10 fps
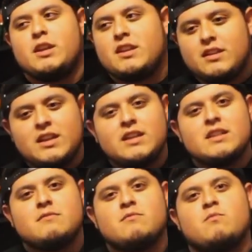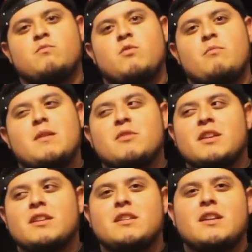I remember
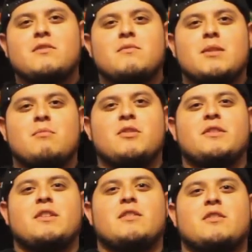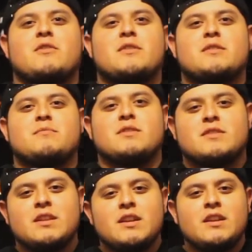getting it either for my birthday or
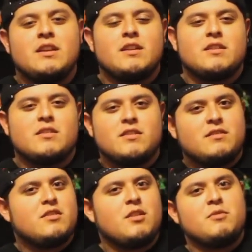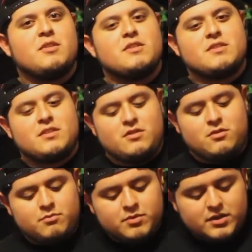Christmas a couple years
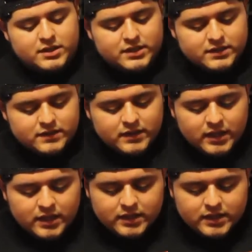ago, but it's